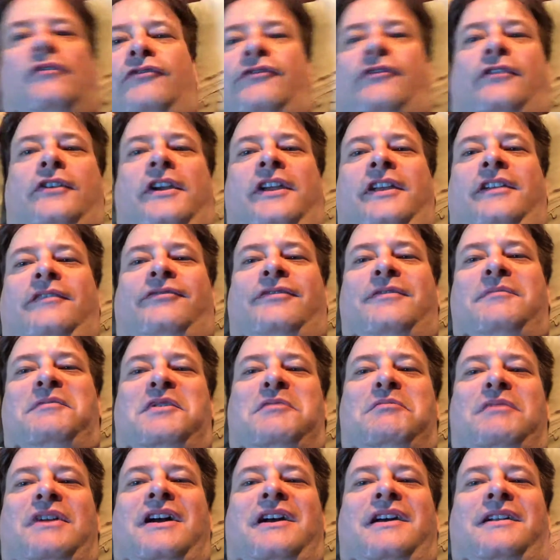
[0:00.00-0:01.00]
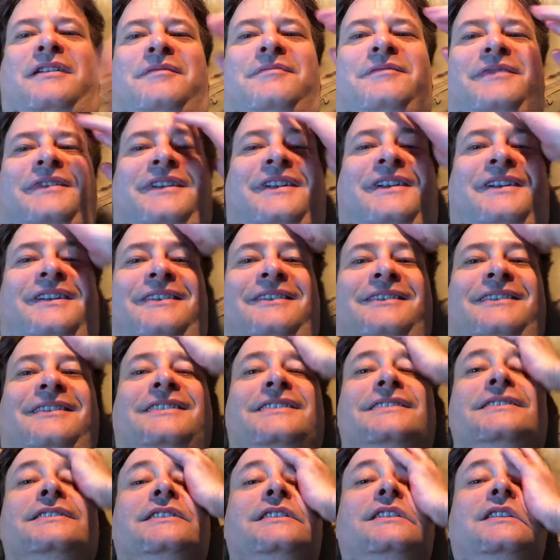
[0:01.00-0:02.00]
free from the bottom, you know,
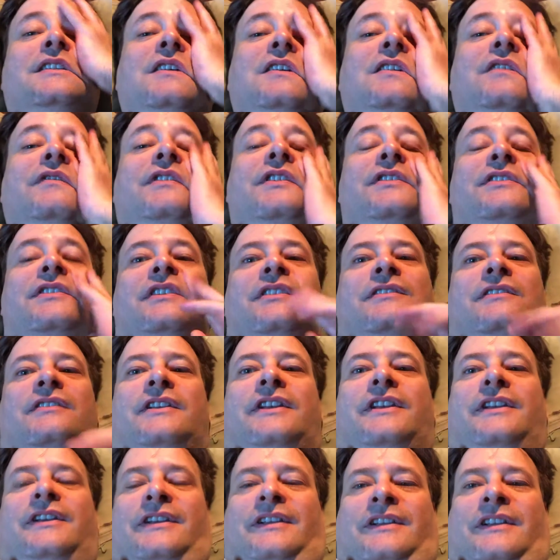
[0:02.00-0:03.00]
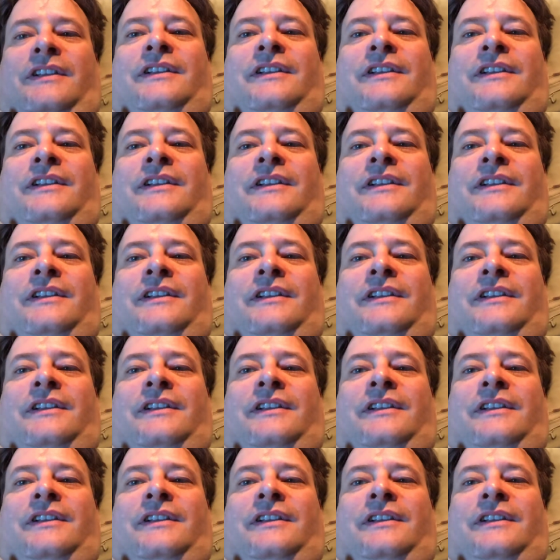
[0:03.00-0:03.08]
physically,